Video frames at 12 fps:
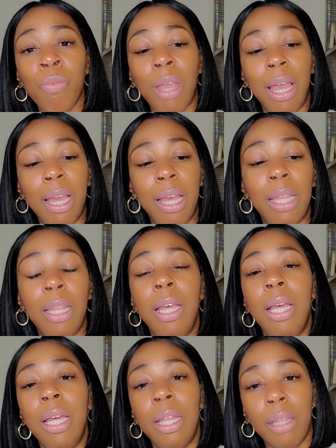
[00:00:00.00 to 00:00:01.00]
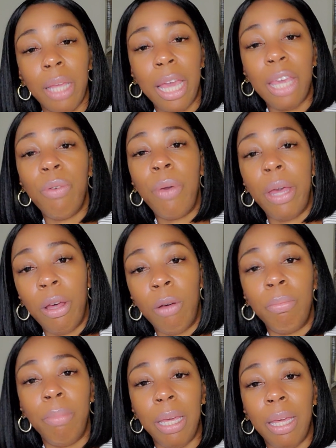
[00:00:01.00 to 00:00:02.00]
And can you
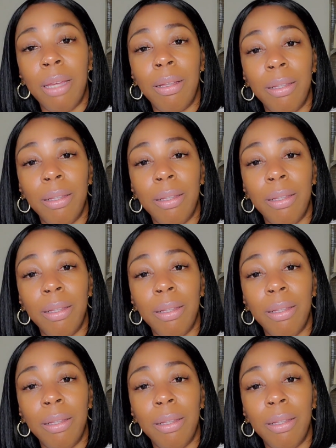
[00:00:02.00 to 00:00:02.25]
help me?